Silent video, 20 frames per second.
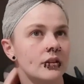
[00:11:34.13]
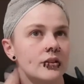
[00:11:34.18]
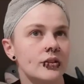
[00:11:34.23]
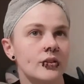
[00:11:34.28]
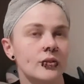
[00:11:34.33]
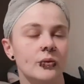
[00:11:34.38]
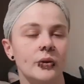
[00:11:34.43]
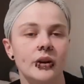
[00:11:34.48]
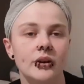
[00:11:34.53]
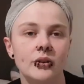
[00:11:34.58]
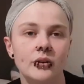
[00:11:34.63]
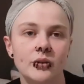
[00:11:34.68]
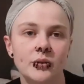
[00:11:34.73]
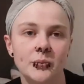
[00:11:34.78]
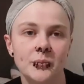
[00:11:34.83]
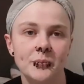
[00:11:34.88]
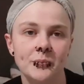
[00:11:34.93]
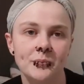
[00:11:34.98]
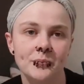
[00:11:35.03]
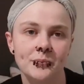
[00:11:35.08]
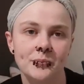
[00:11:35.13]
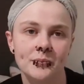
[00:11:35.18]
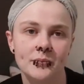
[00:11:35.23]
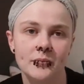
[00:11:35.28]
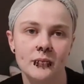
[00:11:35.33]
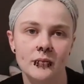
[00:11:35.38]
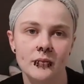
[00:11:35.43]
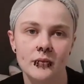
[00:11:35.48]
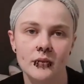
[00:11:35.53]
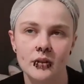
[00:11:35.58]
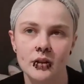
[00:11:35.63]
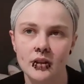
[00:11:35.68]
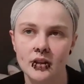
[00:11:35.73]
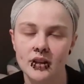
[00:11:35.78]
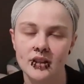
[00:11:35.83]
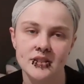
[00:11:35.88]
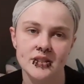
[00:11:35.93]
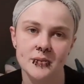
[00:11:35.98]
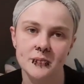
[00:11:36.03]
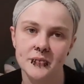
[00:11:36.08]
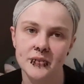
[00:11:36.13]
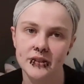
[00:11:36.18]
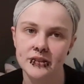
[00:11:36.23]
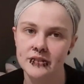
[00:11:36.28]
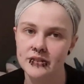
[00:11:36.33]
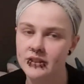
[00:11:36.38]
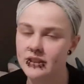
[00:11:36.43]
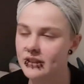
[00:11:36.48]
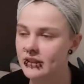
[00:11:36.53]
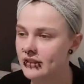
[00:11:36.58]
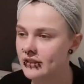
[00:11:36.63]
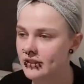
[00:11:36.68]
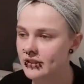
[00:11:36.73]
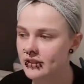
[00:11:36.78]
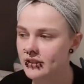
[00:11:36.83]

straight home, got something to eat,